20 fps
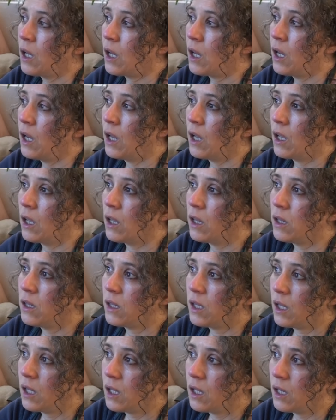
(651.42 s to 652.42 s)

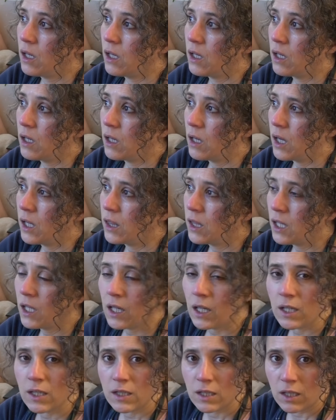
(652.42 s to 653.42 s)
and then I
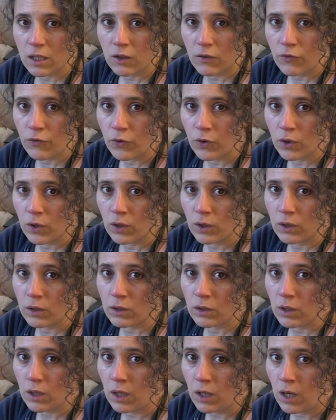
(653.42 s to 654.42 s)
think I did it
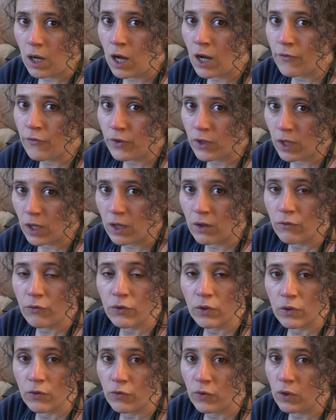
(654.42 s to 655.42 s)
for off and on
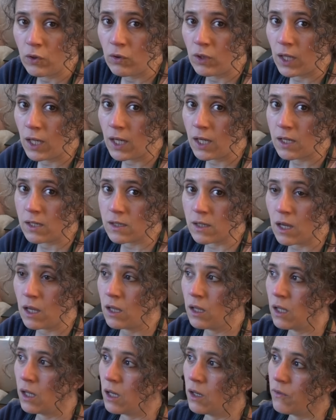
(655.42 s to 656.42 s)
for a few days,
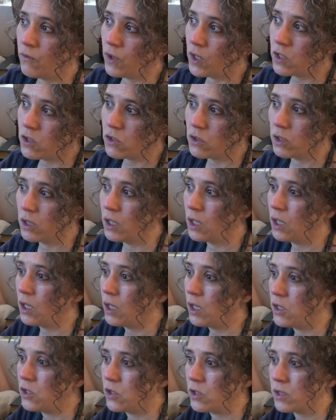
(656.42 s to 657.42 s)
and then eventually
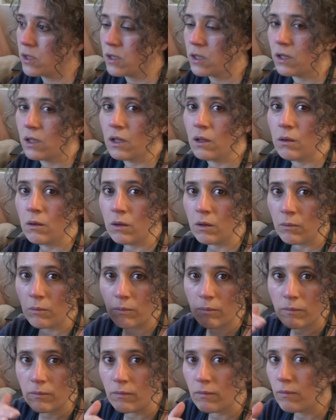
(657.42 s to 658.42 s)
I just
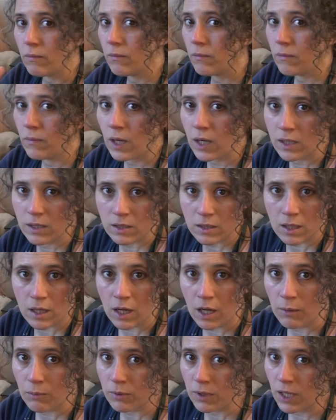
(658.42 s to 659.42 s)
I
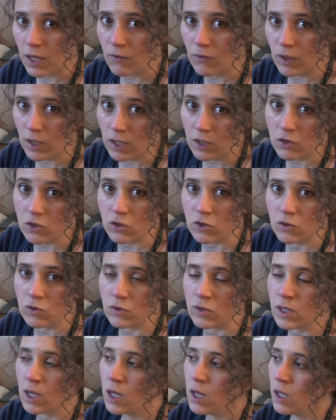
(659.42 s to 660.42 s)
stopped having
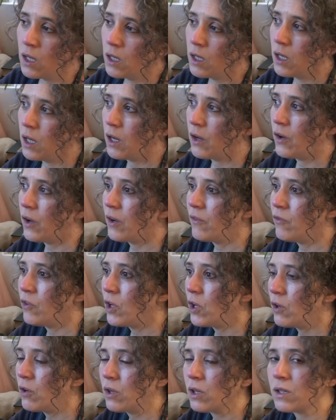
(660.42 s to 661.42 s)
issues. Now I've
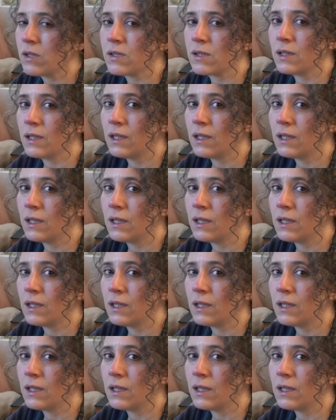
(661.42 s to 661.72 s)
noticed